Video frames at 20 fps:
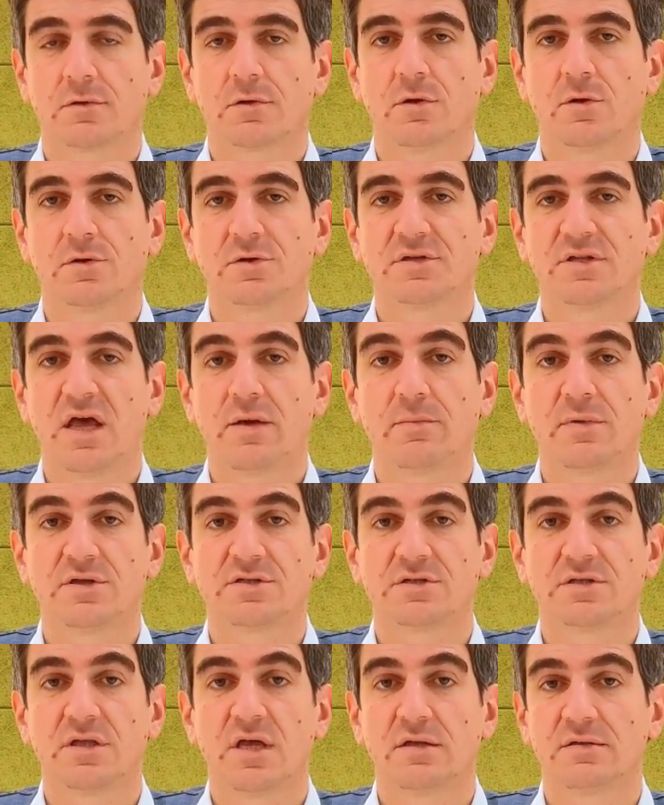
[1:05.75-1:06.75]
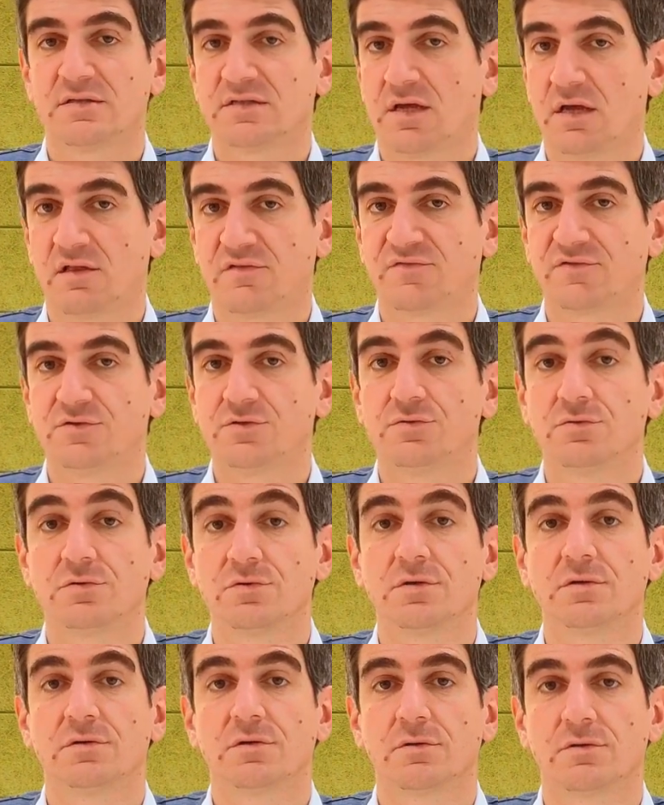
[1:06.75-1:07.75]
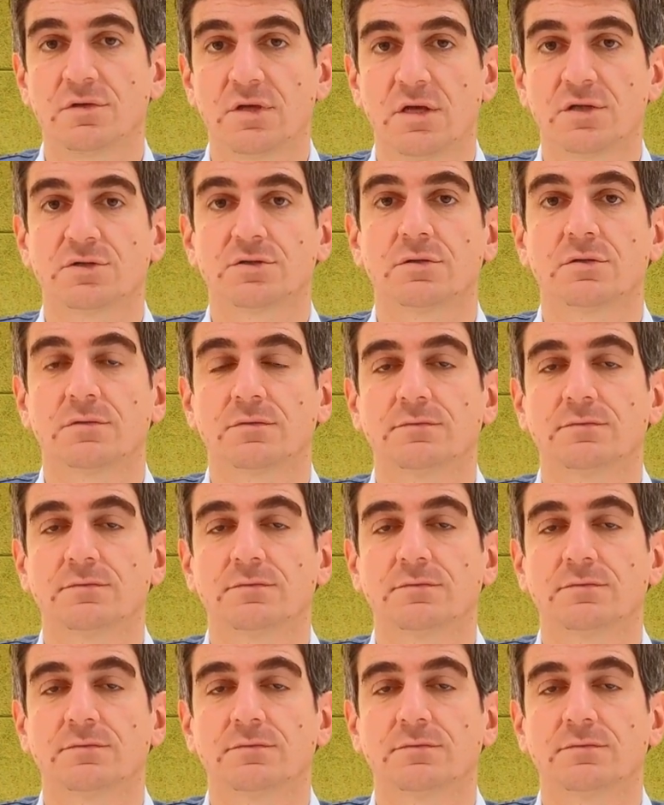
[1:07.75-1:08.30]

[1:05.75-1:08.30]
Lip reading: or damage themselves during the rotation.